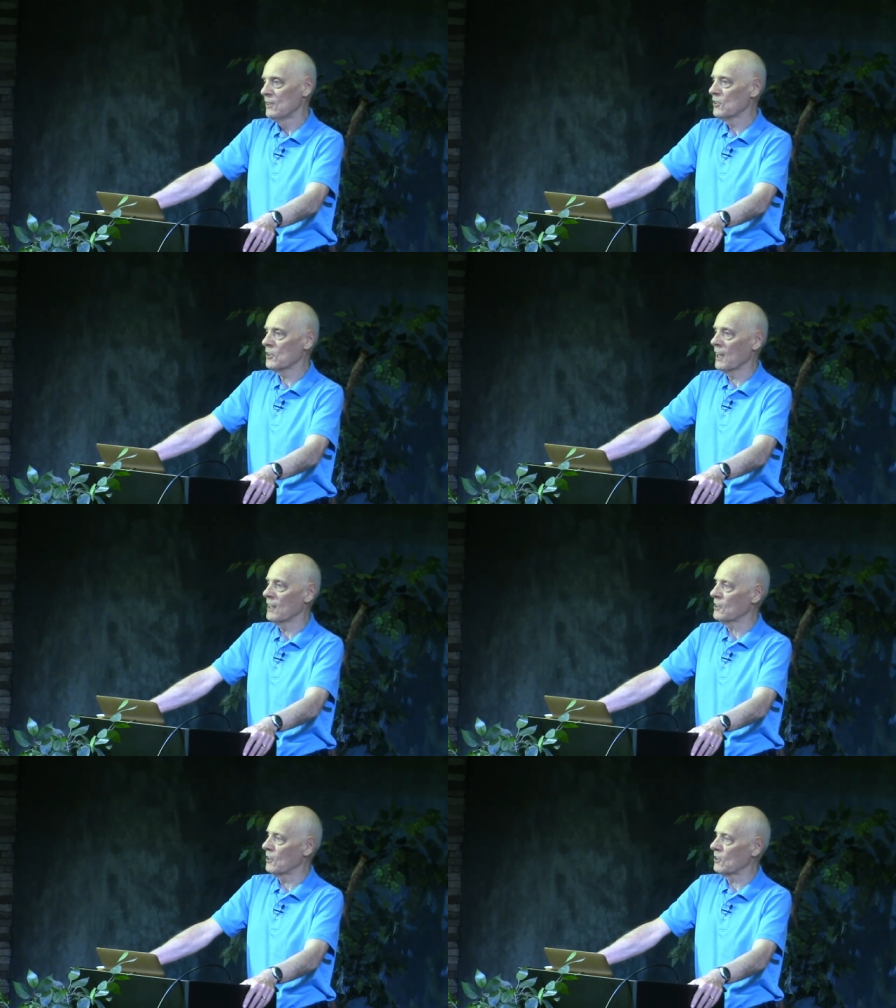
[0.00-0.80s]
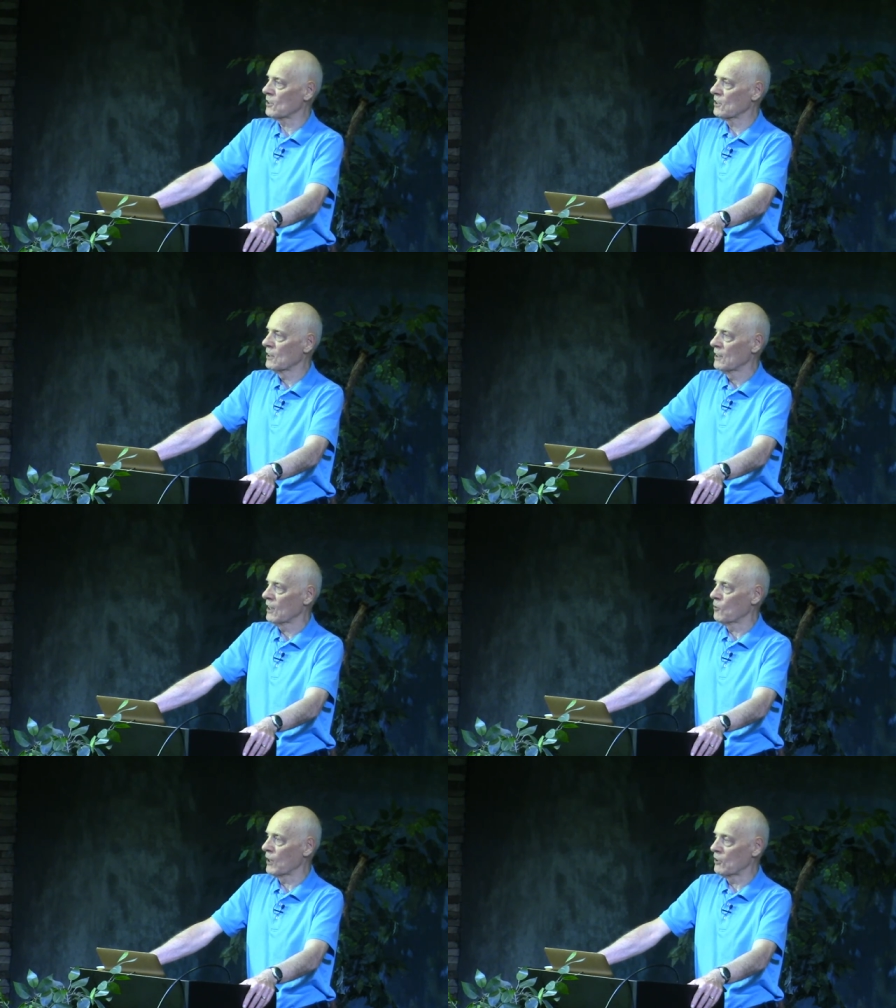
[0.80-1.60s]
scientists
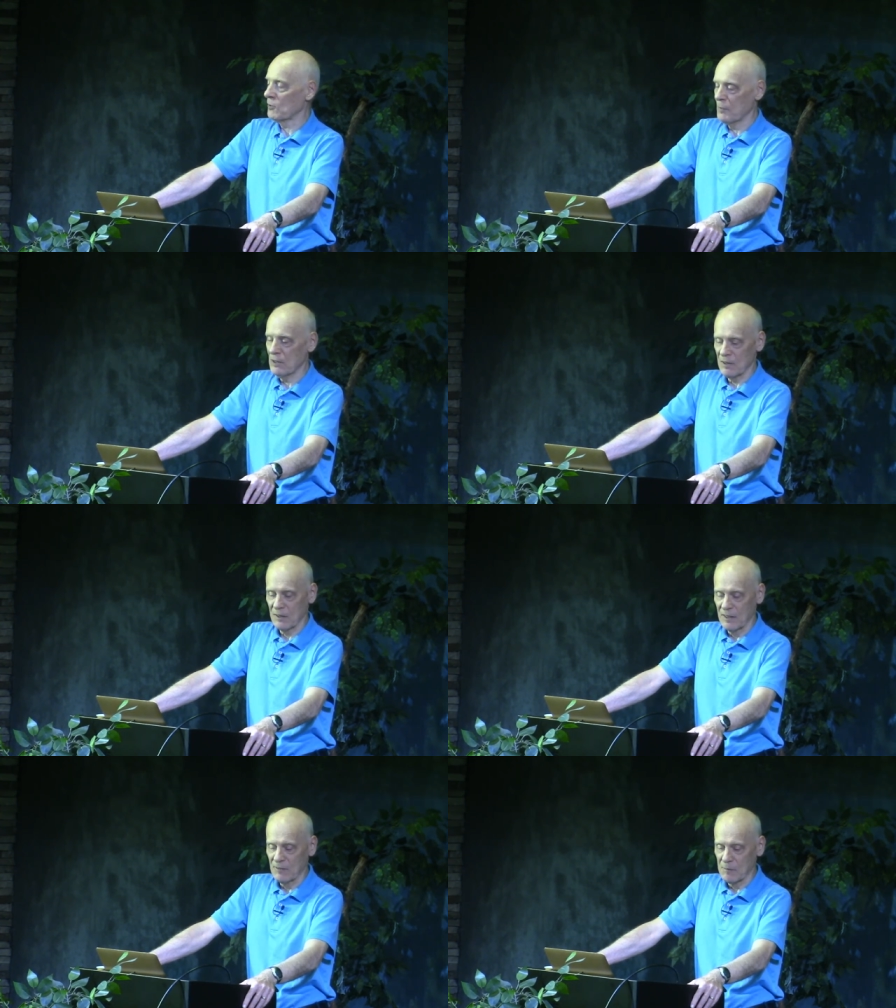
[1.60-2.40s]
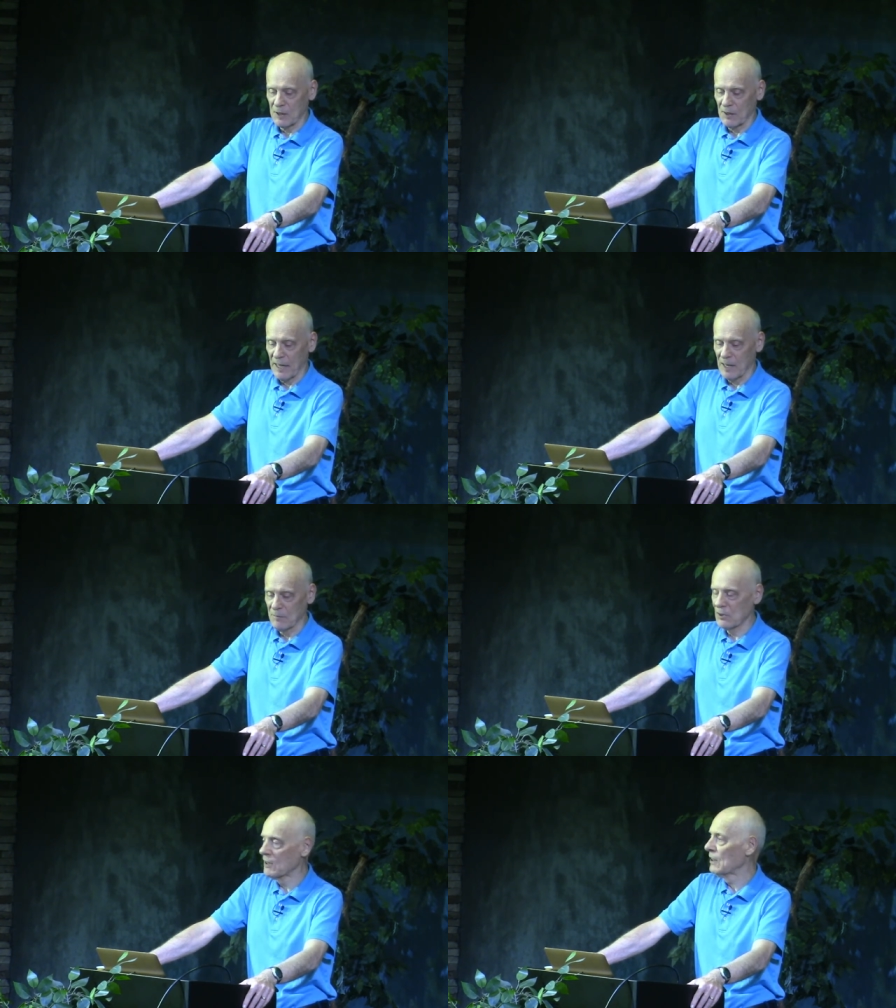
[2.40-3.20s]
uh, when I speak at government
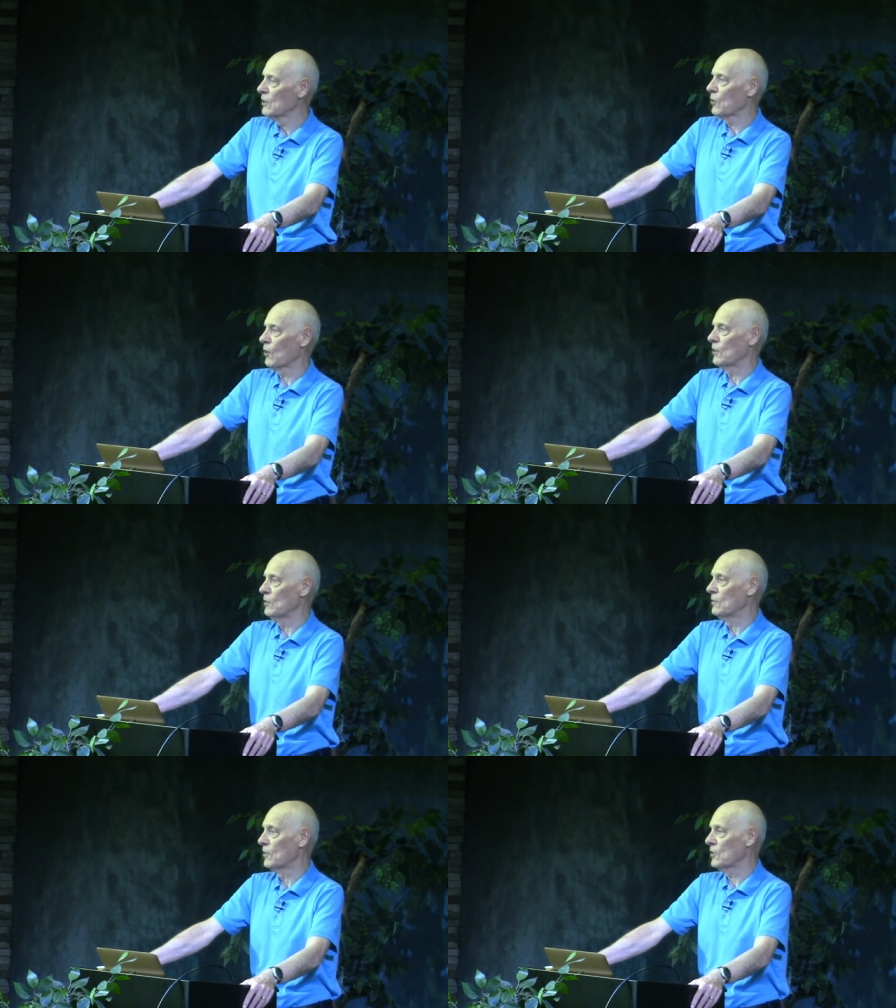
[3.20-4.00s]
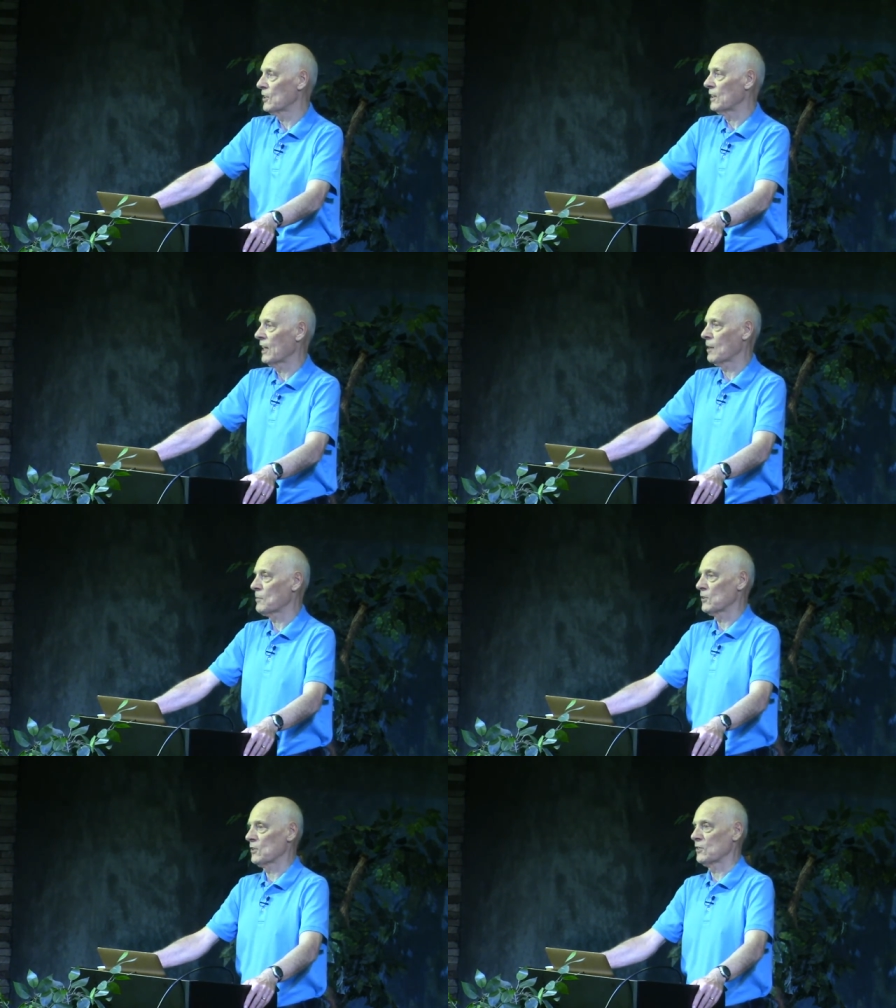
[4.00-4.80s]
labs or university
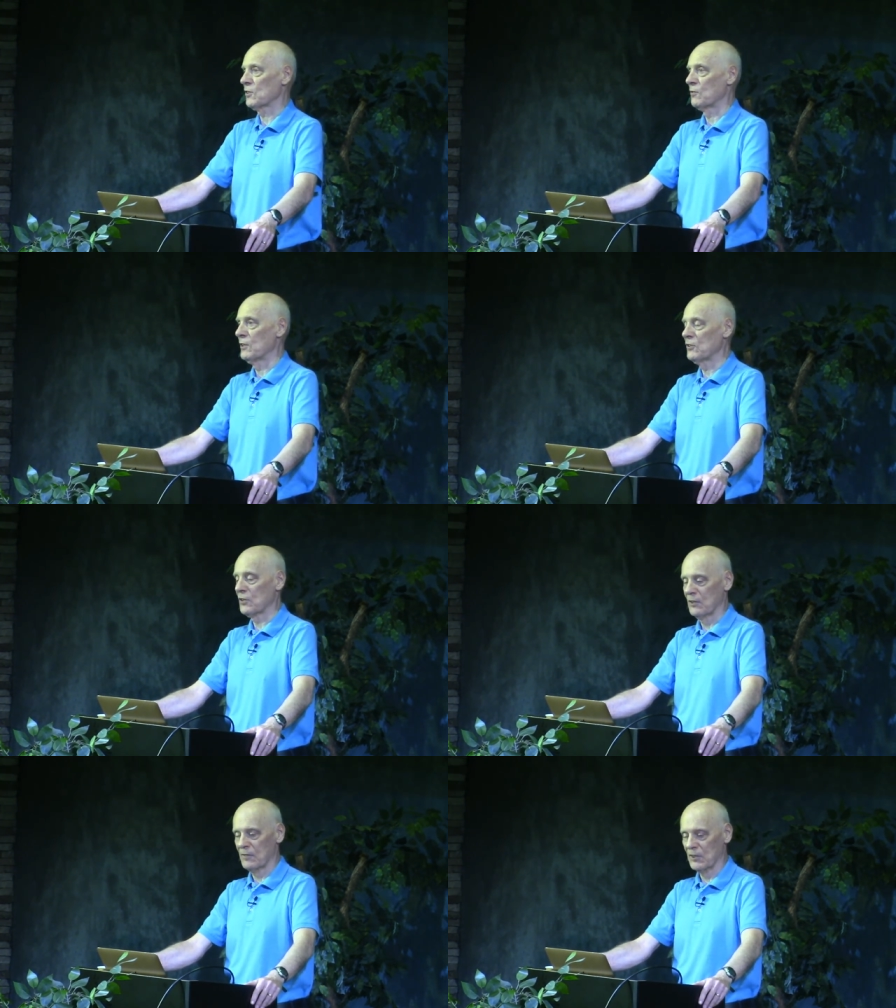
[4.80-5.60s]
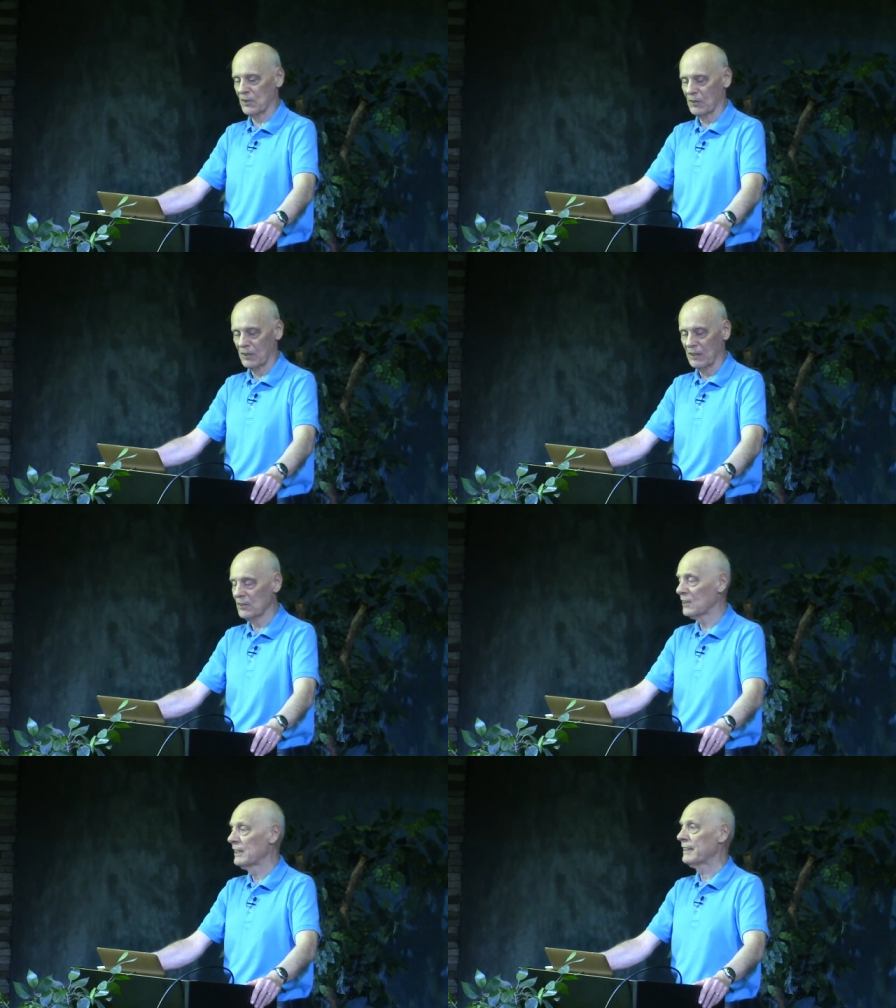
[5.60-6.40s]
campuses or research
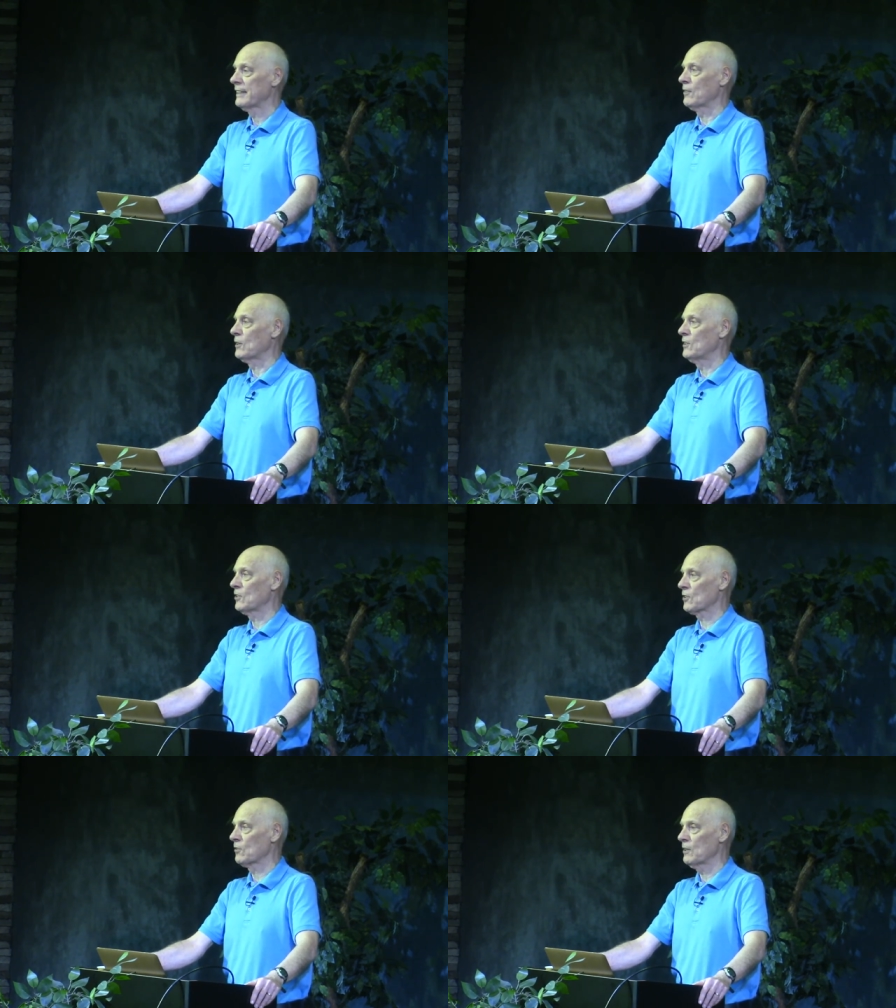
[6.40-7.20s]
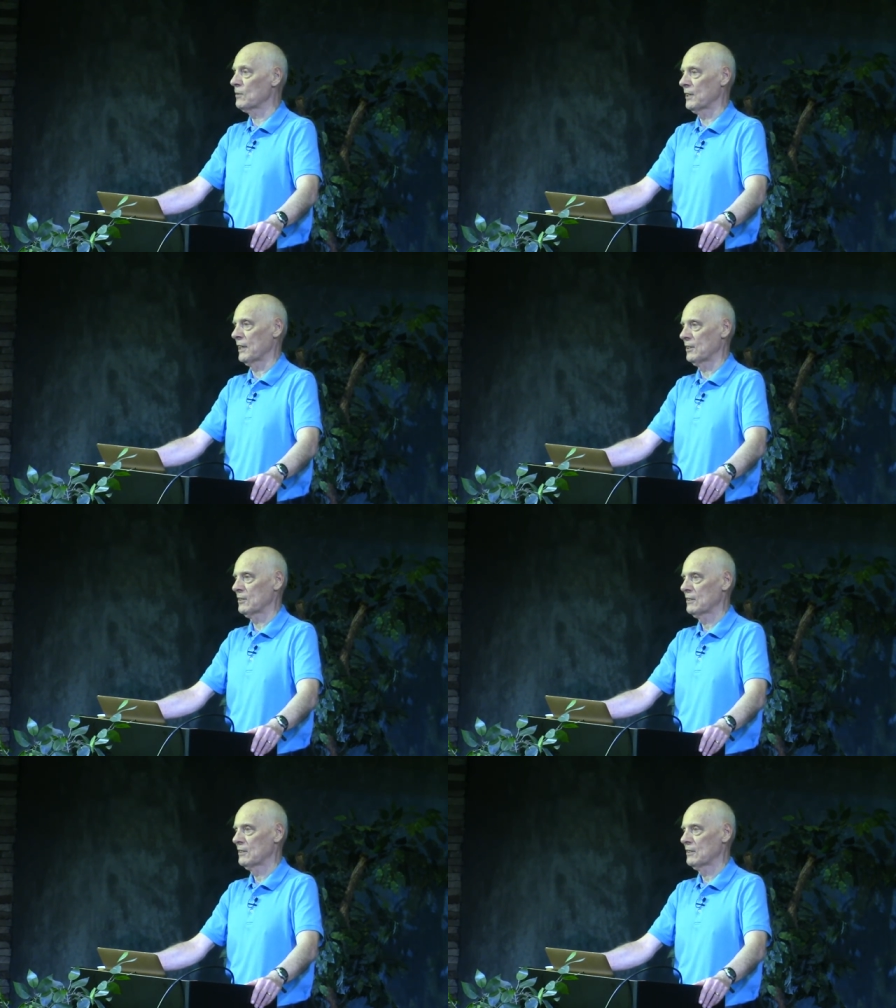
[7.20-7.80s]
facilities that would disagree with that.